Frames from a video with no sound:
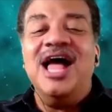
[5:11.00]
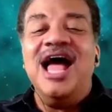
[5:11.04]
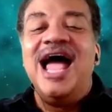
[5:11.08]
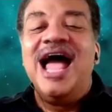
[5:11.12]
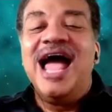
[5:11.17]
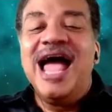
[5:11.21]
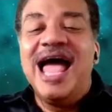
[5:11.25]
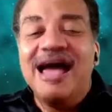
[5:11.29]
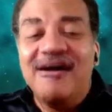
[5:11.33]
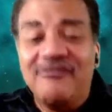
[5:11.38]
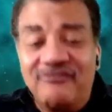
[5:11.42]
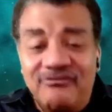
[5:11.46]

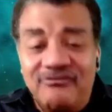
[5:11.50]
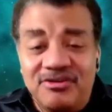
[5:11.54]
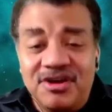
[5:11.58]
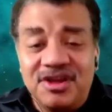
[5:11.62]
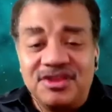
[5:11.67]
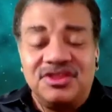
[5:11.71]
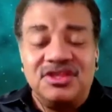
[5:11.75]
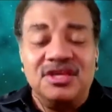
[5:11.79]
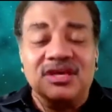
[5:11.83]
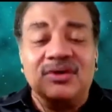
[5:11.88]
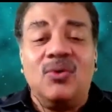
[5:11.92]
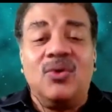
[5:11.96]

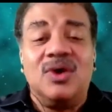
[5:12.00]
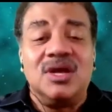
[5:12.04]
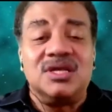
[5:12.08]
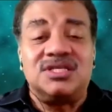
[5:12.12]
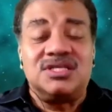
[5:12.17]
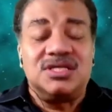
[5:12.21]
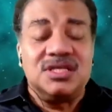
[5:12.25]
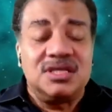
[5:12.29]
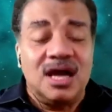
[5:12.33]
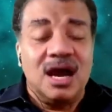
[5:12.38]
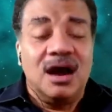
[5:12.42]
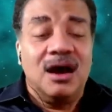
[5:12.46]
Everything wants
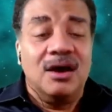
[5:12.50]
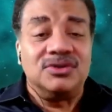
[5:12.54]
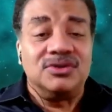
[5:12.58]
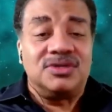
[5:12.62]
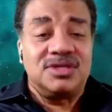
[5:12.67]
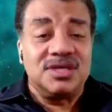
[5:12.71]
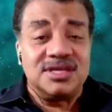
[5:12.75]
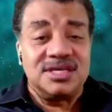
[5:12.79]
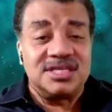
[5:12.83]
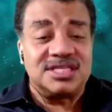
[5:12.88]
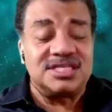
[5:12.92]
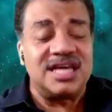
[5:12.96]
to go to
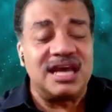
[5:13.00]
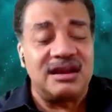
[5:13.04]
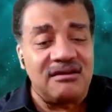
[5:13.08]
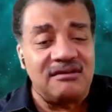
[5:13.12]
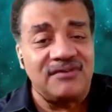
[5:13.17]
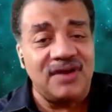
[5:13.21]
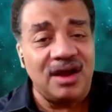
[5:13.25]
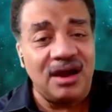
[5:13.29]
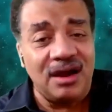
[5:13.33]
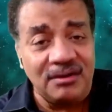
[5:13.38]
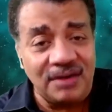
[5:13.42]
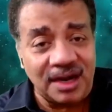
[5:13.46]
the center of
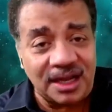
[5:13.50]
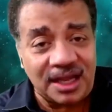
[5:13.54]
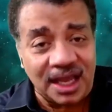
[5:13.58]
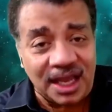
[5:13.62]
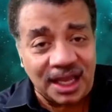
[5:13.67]
a hurricane.